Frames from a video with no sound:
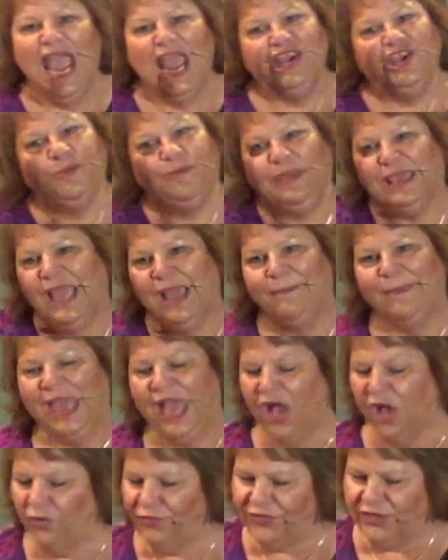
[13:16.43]
and you become
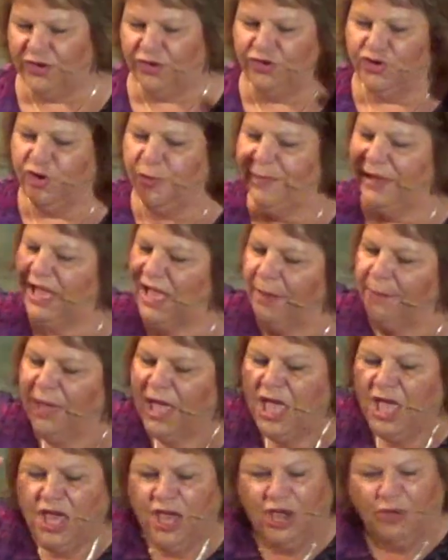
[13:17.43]
healthier, and you become,
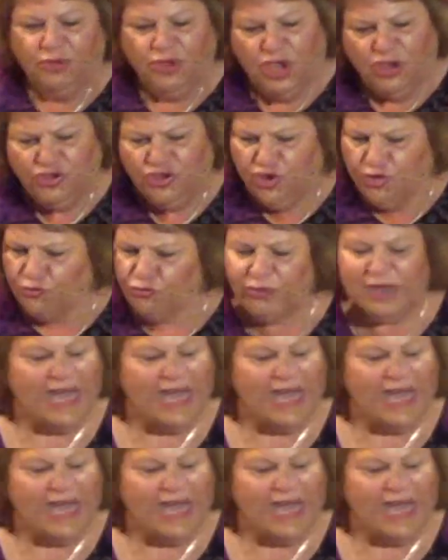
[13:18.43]
your